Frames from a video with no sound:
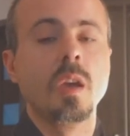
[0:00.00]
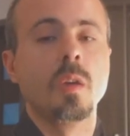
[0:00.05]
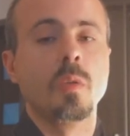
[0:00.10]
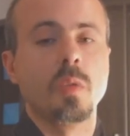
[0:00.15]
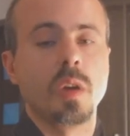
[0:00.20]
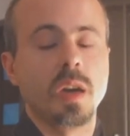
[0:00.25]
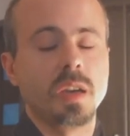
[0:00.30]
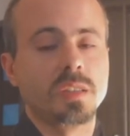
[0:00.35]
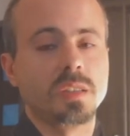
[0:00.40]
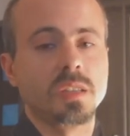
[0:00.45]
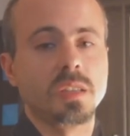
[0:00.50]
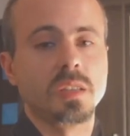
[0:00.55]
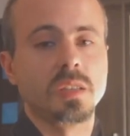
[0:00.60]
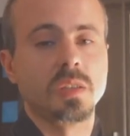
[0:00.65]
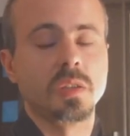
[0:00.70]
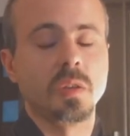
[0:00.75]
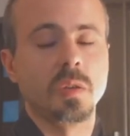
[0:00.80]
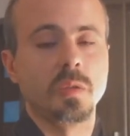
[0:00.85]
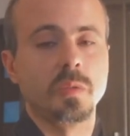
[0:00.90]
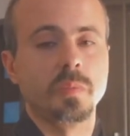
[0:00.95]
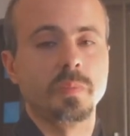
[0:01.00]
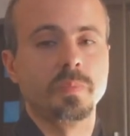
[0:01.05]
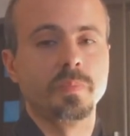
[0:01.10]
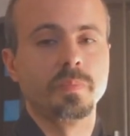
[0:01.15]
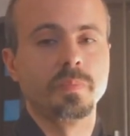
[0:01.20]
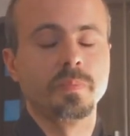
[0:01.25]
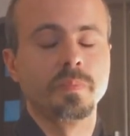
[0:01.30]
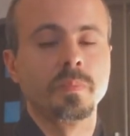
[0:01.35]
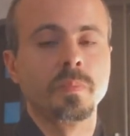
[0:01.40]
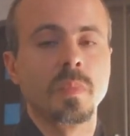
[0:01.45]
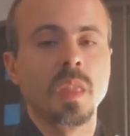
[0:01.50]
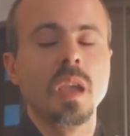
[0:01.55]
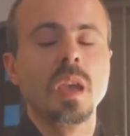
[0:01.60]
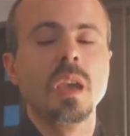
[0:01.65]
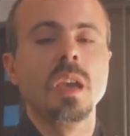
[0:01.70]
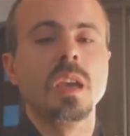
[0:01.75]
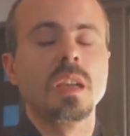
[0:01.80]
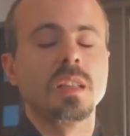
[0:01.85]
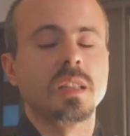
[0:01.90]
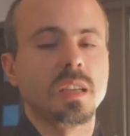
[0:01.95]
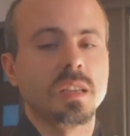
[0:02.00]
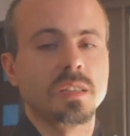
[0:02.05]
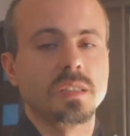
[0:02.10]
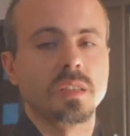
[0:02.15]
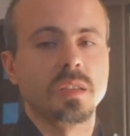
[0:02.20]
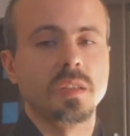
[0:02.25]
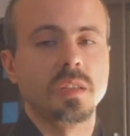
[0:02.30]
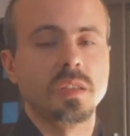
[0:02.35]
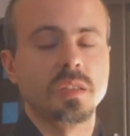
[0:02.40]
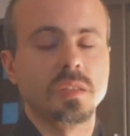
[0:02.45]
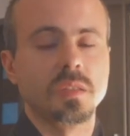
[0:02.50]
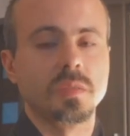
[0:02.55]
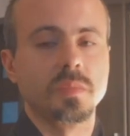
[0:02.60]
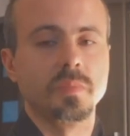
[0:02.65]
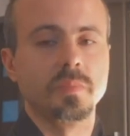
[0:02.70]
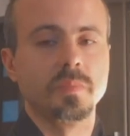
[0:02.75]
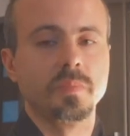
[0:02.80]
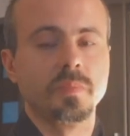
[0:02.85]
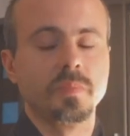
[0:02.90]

Why is it so? It has a reason.